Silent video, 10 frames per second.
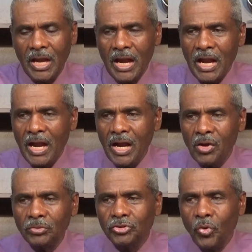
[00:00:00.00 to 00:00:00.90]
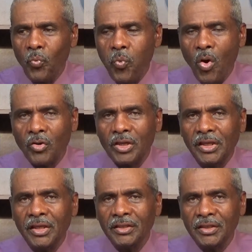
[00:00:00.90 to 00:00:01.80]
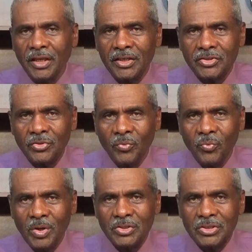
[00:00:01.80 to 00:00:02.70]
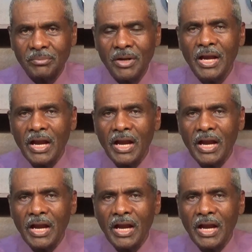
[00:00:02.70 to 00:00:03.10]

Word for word: how to walk in His wisdom,